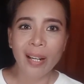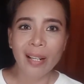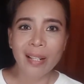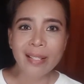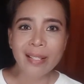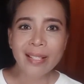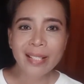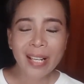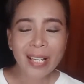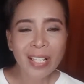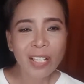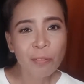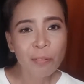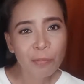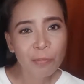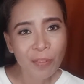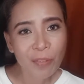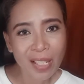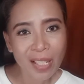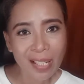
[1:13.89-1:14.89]
staying
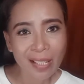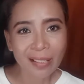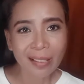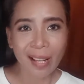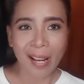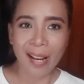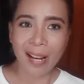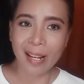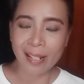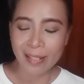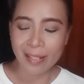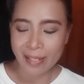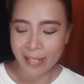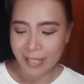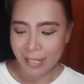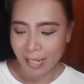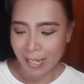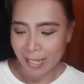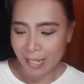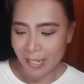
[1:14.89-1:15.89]
fit and
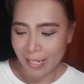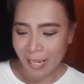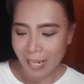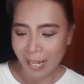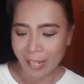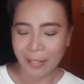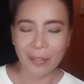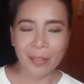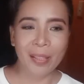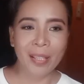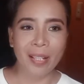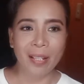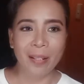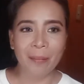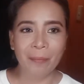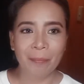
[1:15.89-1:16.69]
staying healthy.